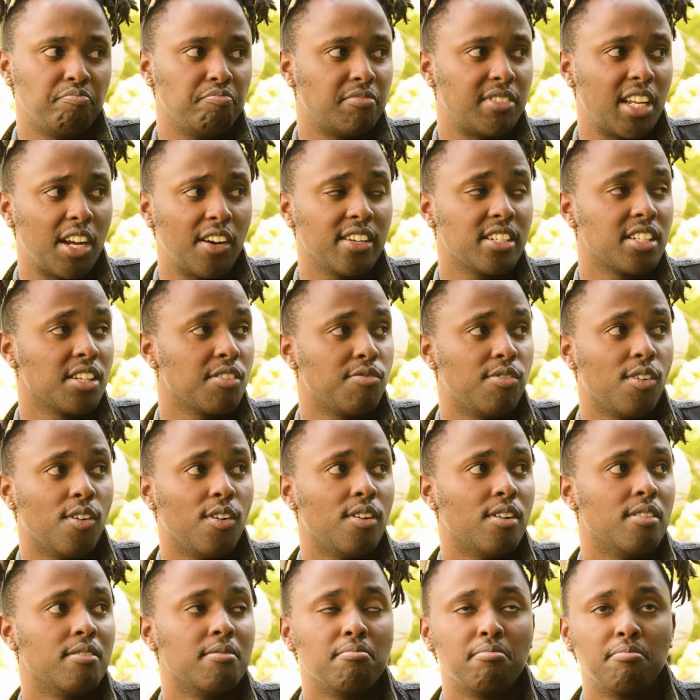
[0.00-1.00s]
Directing
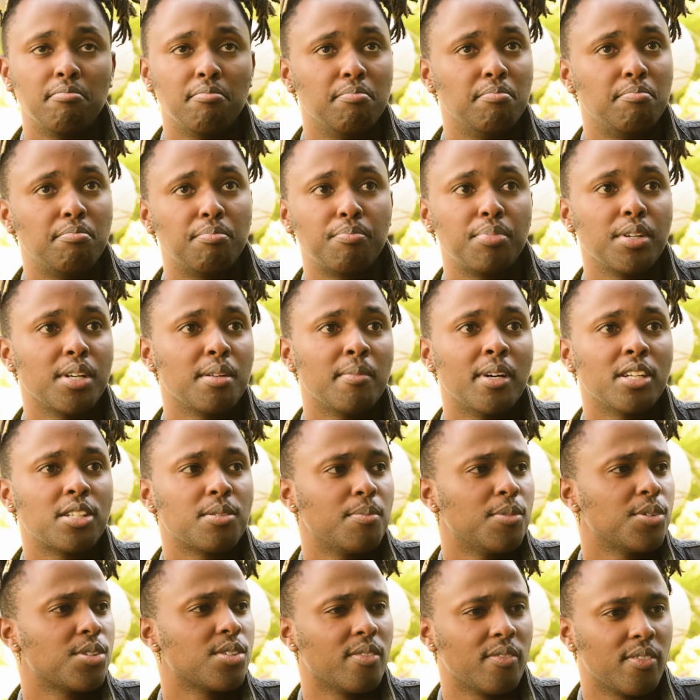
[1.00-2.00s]
for pretty much
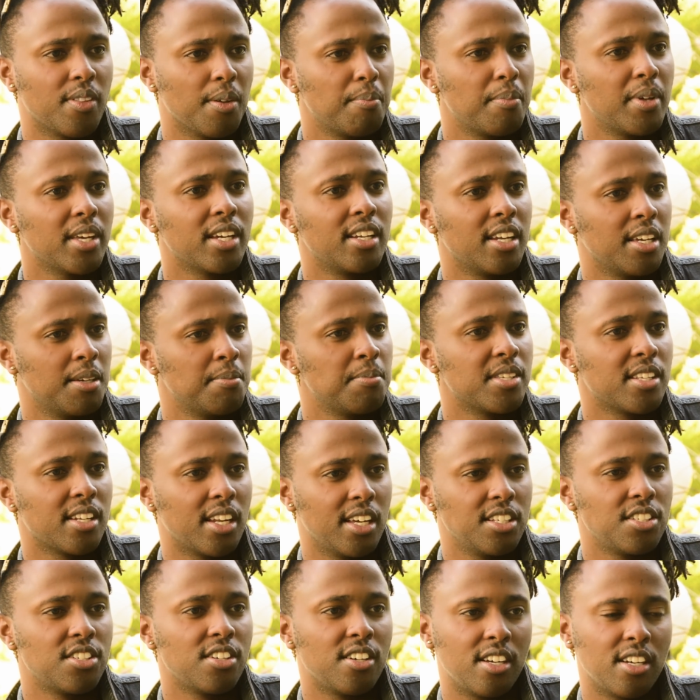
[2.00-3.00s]
most of the big names in
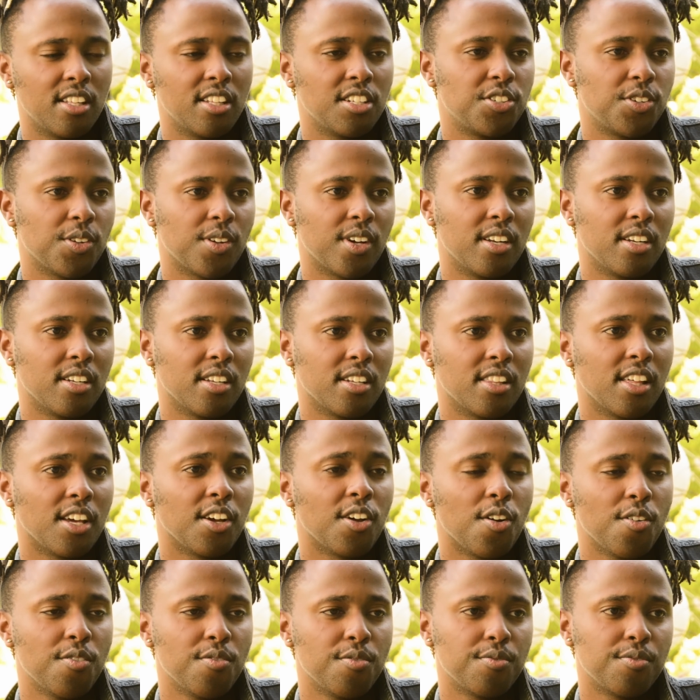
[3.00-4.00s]
Nigeria that you can
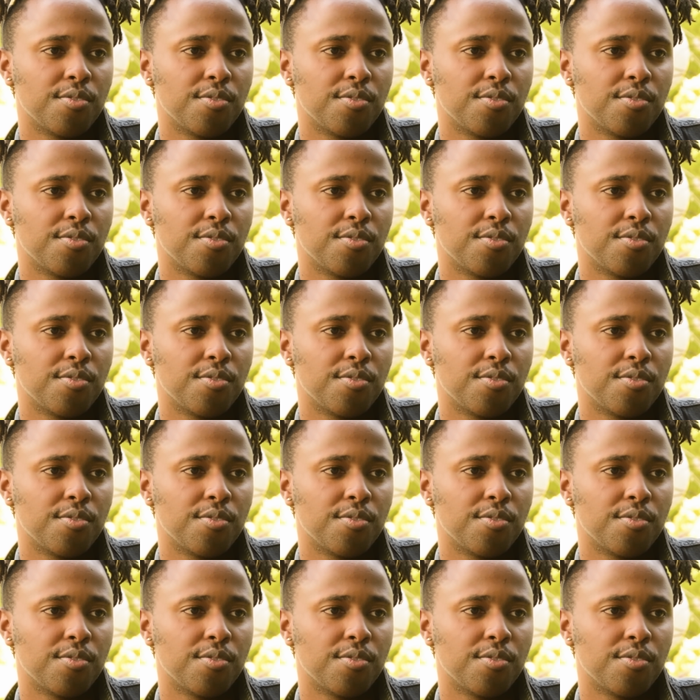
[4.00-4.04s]
think of.